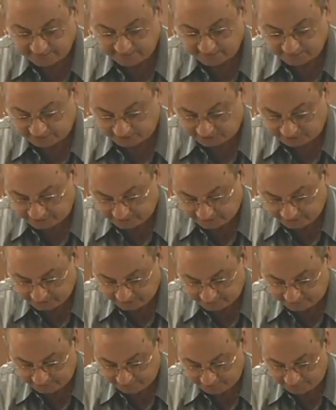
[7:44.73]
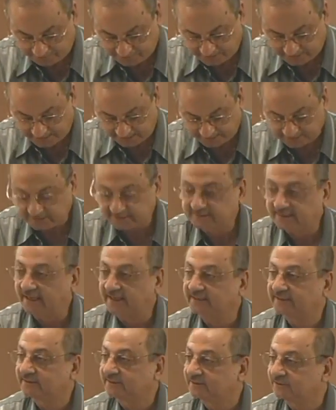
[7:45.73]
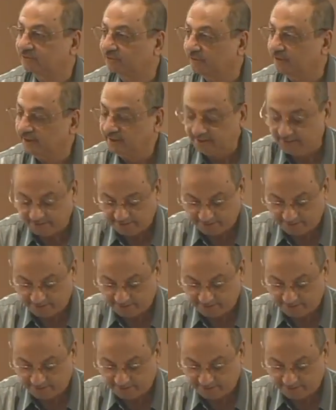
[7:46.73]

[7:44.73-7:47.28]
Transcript: and sisters. Exercise 3,